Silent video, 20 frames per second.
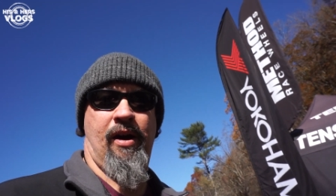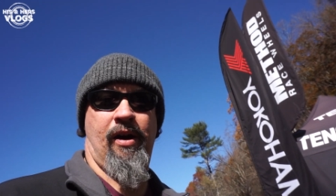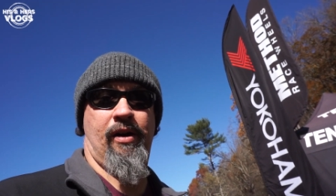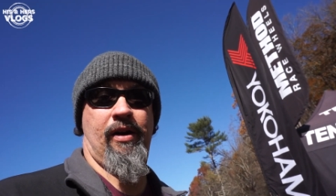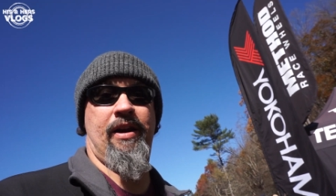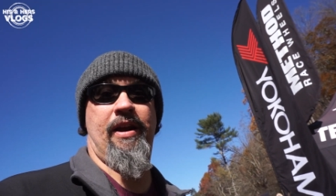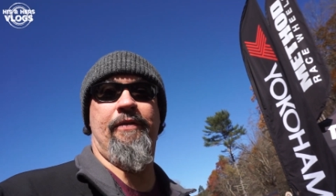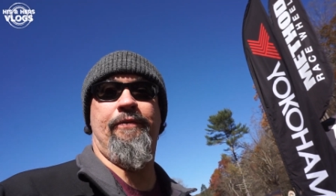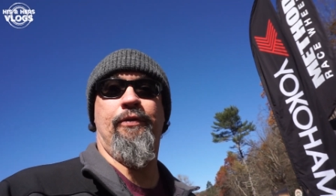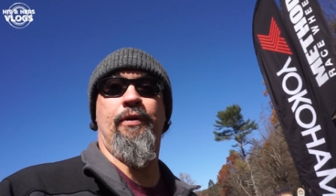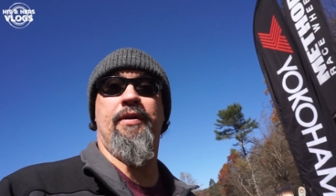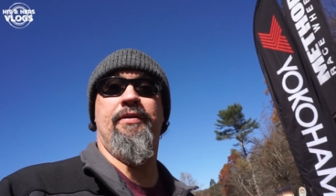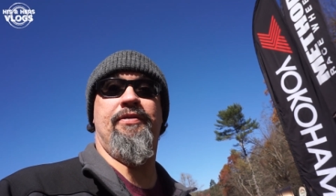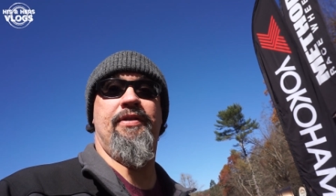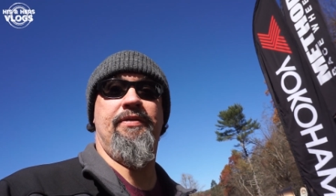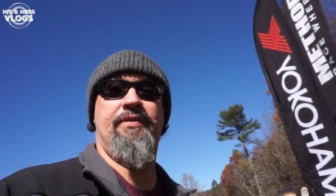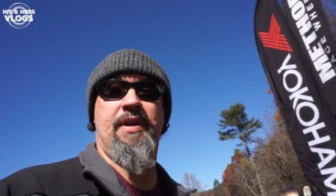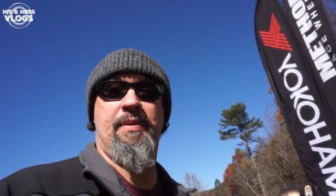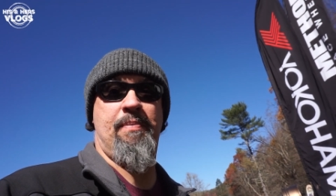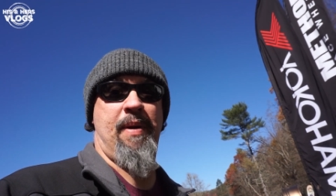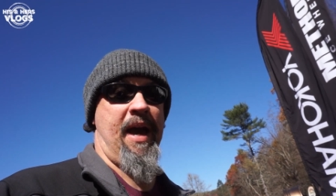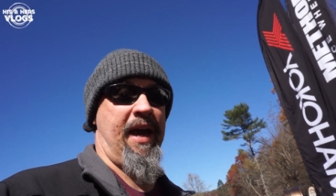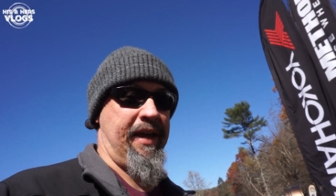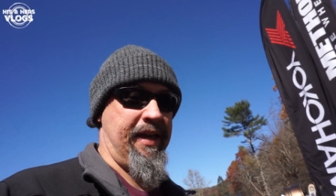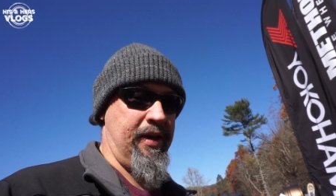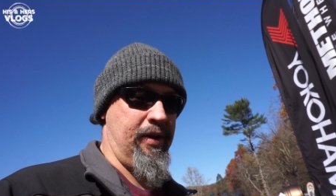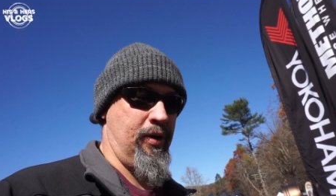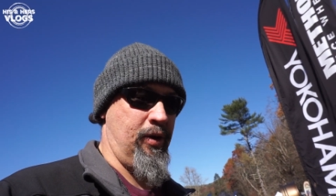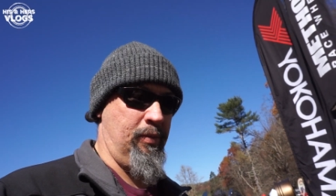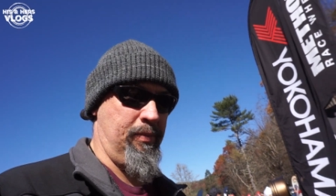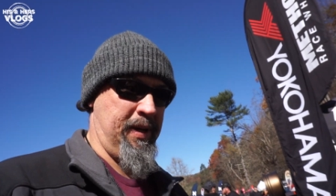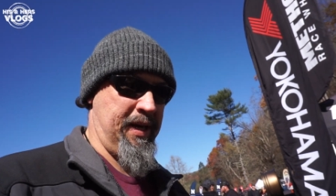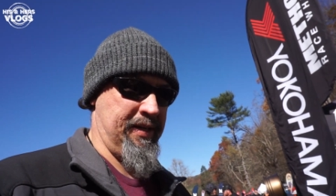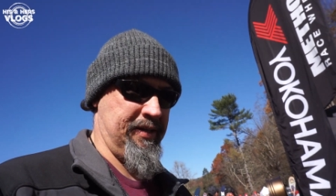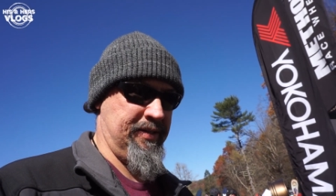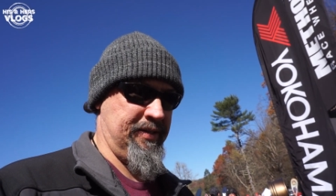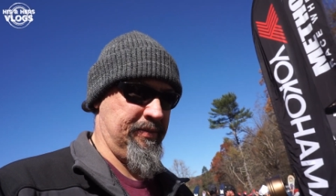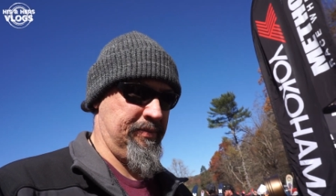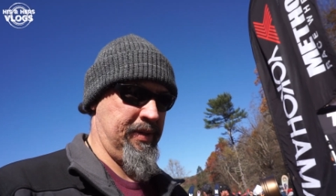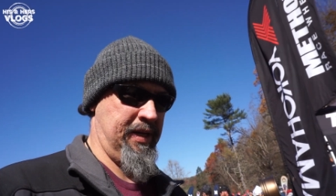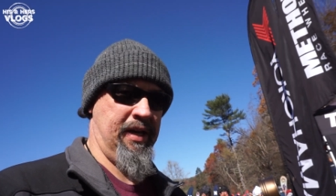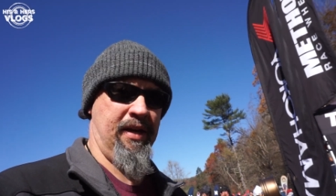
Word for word: our F one fifty back at home has some